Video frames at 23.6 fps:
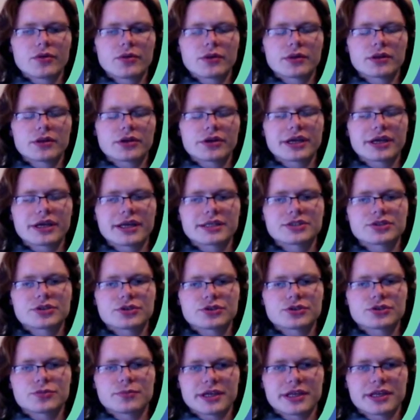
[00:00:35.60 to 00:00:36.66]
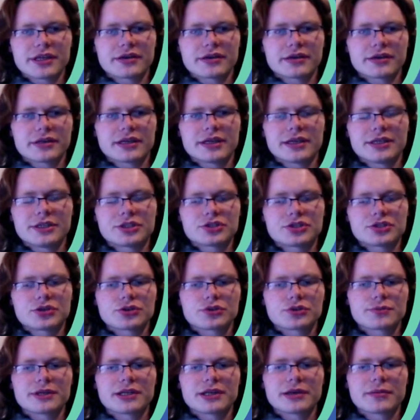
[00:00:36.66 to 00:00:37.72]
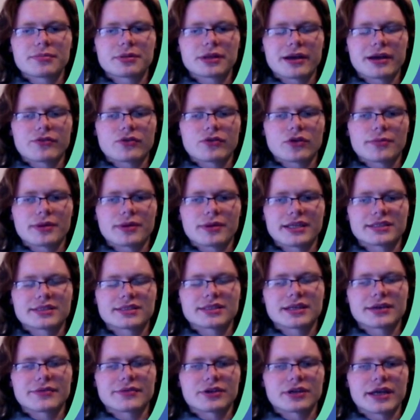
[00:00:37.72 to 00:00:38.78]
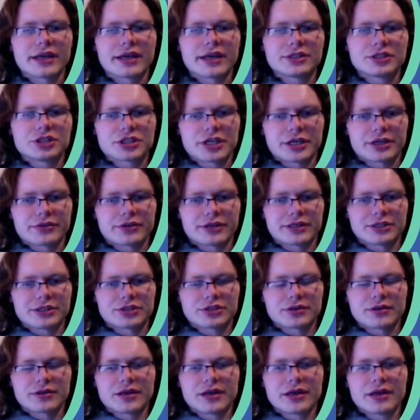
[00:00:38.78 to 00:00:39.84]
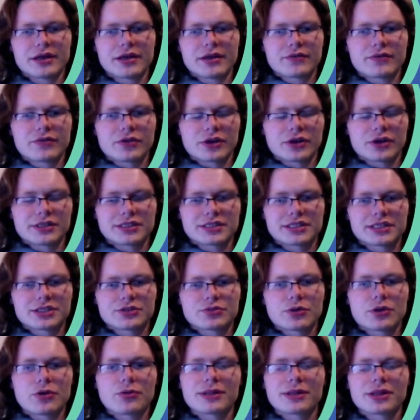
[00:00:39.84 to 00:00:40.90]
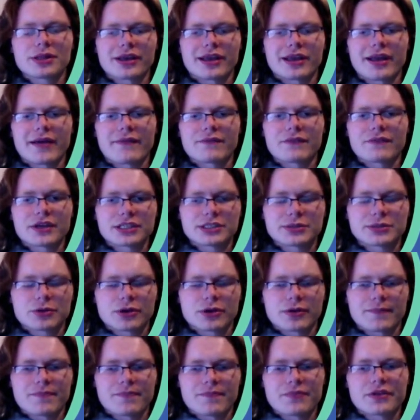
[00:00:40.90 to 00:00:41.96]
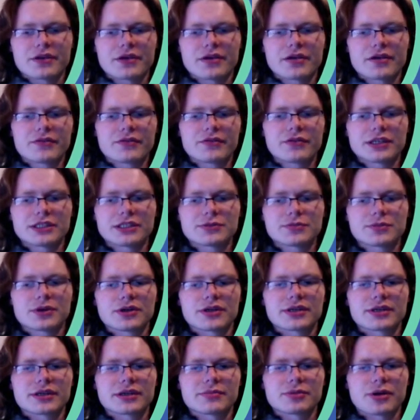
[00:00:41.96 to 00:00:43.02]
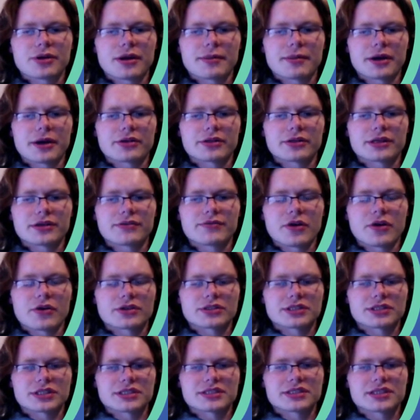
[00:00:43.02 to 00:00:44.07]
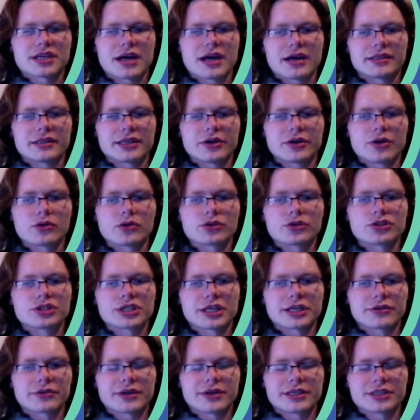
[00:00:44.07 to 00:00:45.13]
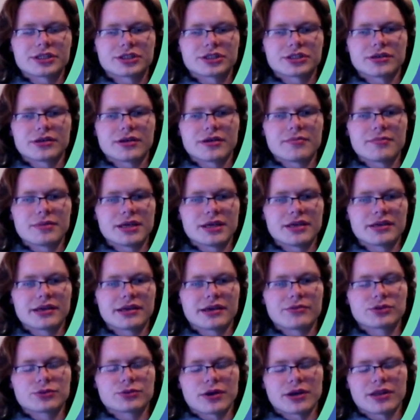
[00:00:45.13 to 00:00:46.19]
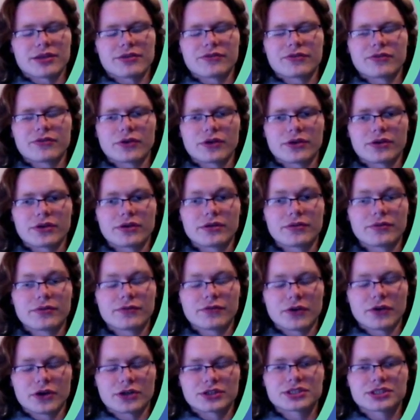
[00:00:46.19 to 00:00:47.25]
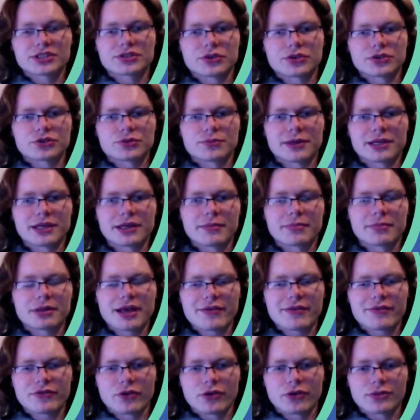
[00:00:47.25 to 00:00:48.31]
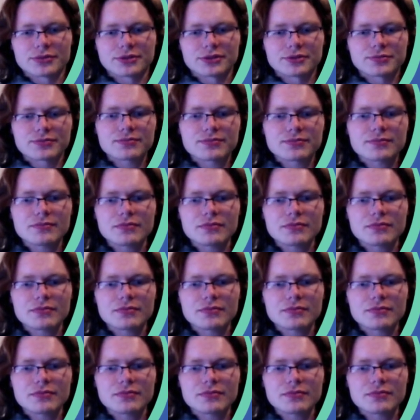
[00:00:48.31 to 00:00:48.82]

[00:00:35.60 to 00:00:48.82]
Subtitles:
When looking at social media, each social media platform hits a different age generation. For instance, we will be looking at Facebook. Facebook, it primarily focuses on the older generation, being it was one of the first social media platforms.